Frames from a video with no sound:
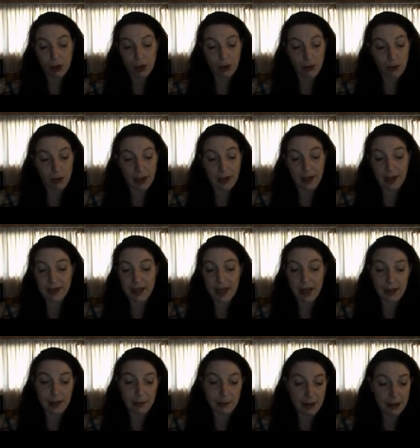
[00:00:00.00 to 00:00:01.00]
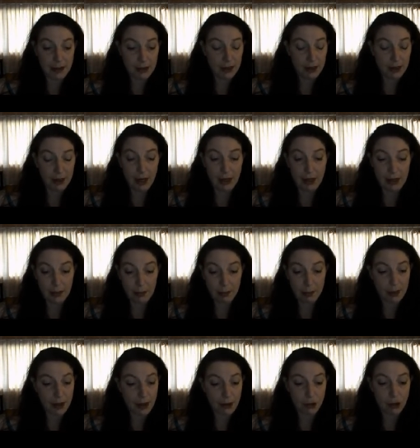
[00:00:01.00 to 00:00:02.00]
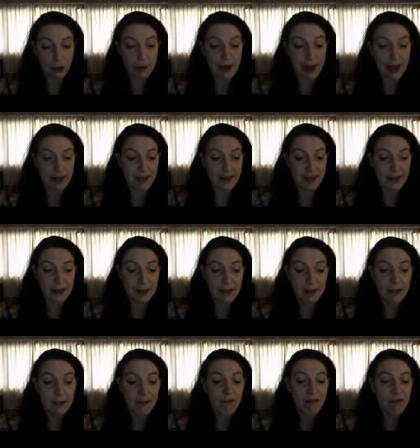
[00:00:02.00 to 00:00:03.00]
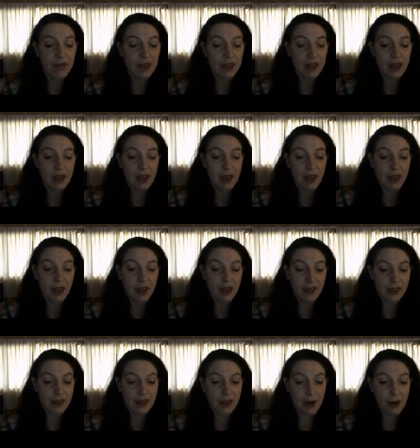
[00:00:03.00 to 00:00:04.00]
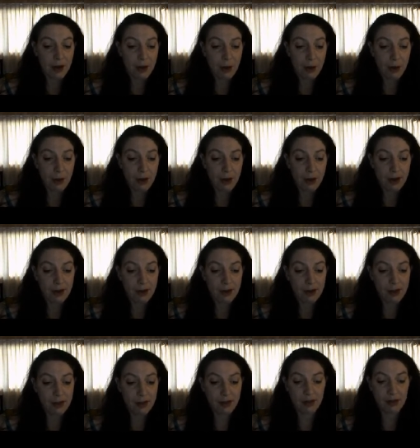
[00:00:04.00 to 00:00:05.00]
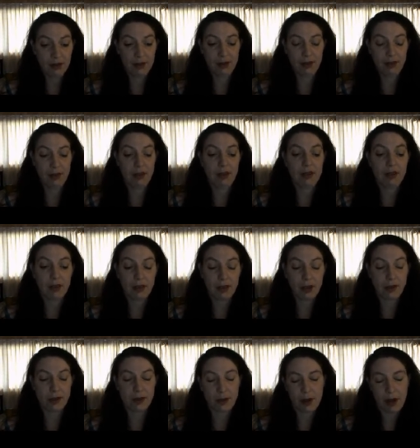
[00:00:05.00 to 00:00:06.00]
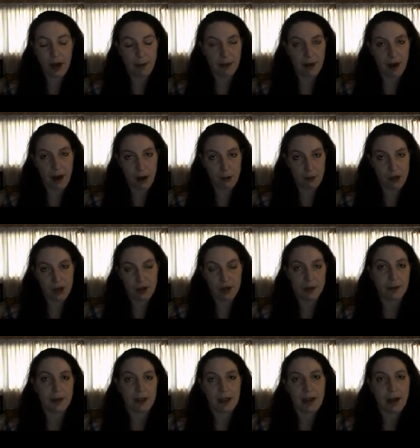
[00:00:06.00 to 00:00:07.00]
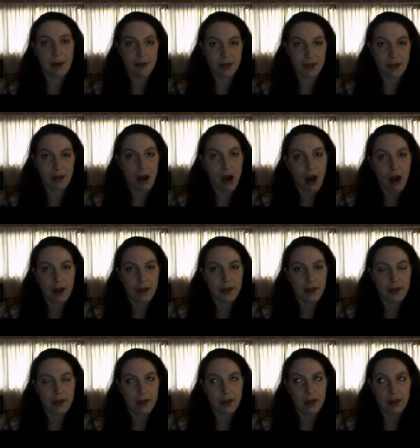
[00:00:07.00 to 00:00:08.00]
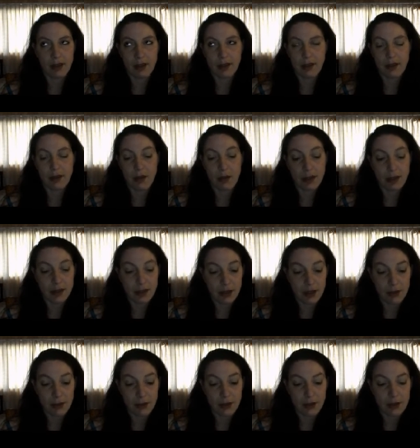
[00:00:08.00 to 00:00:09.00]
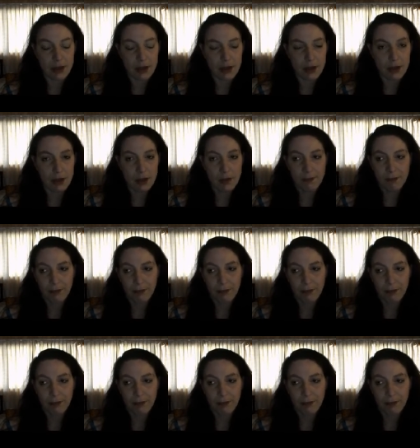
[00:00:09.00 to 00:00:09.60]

know, like I said, you got to put out your best. So those are a couple of options when it comes to cost. And it's no excuse to,